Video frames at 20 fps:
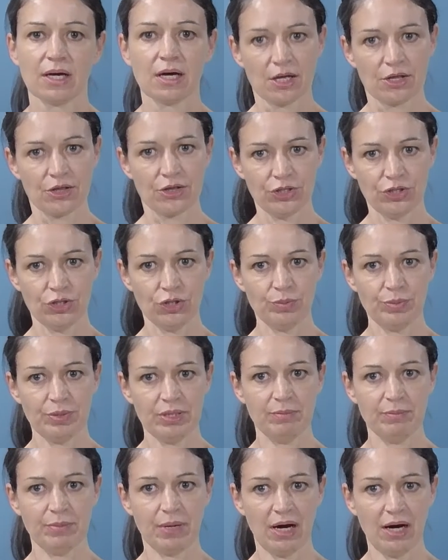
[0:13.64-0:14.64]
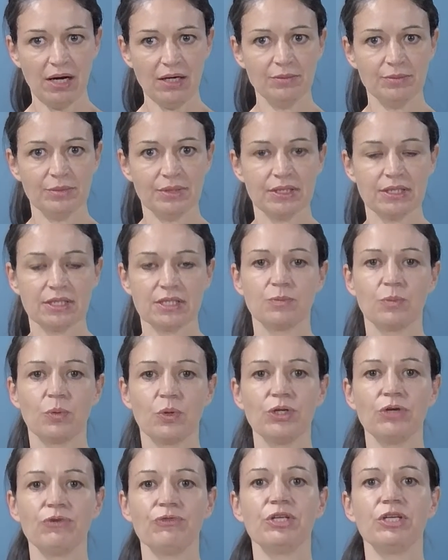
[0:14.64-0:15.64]
The European Parliament is
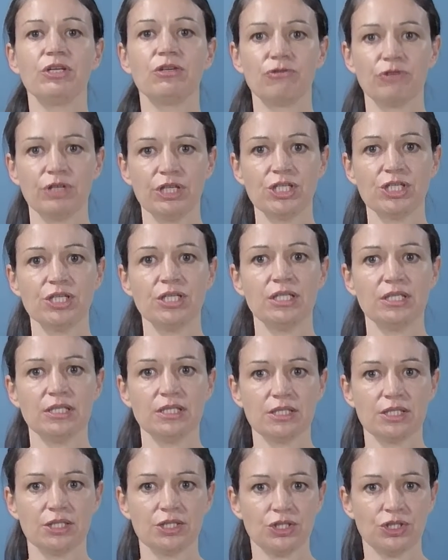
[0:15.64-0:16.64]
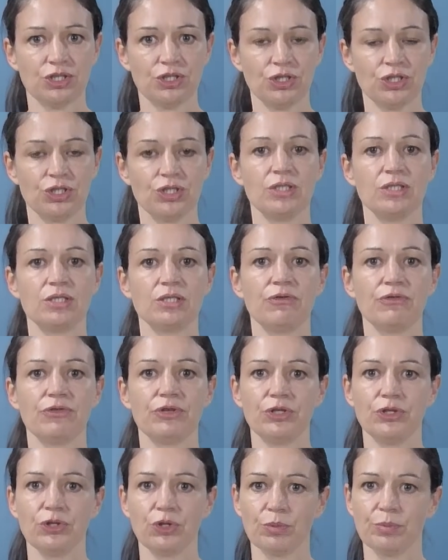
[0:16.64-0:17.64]
one of the original institutions of the
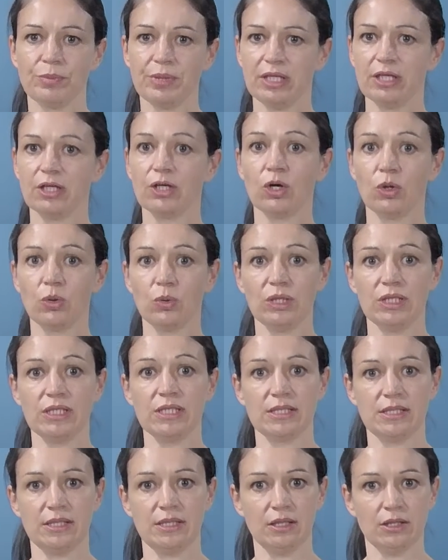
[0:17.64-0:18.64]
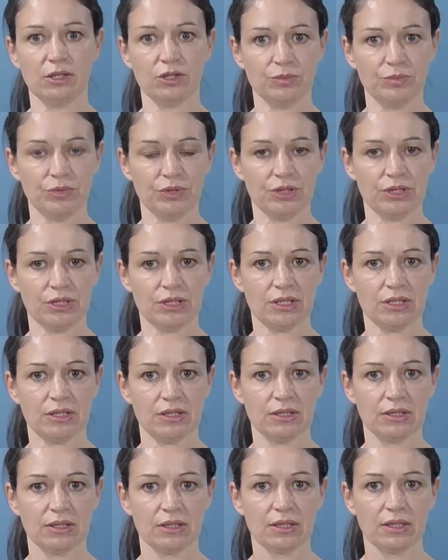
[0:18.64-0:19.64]
European coal and steel community.
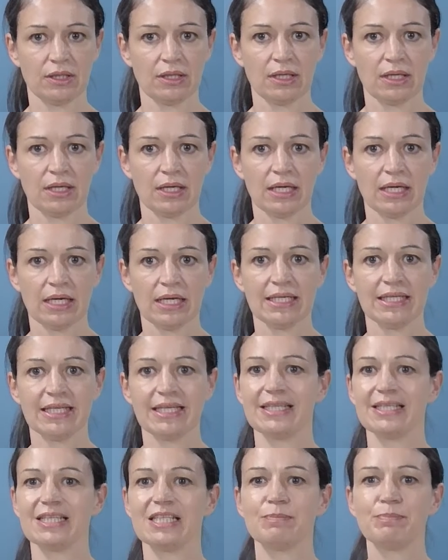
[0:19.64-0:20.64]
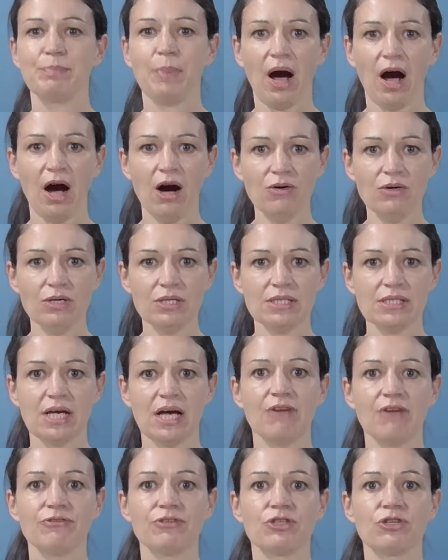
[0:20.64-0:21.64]
Yet its powers
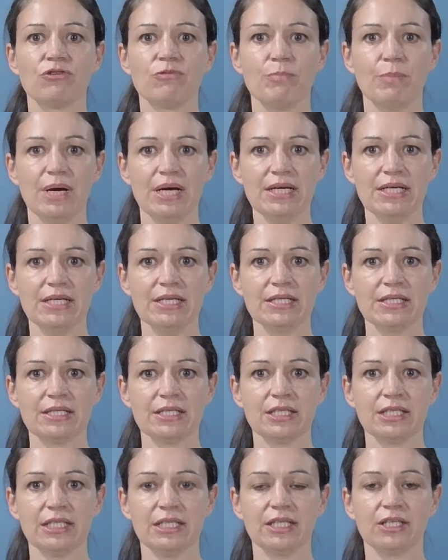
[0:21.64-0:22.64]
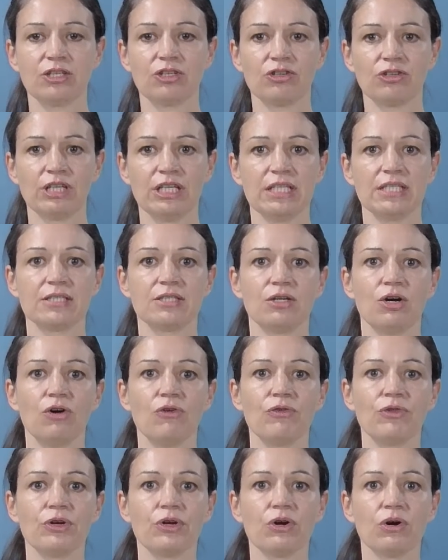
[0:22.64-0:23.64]
have tremendously increased over
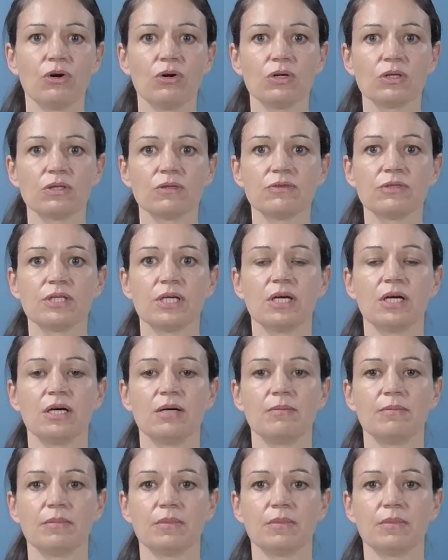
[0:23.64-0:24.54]
the course of time.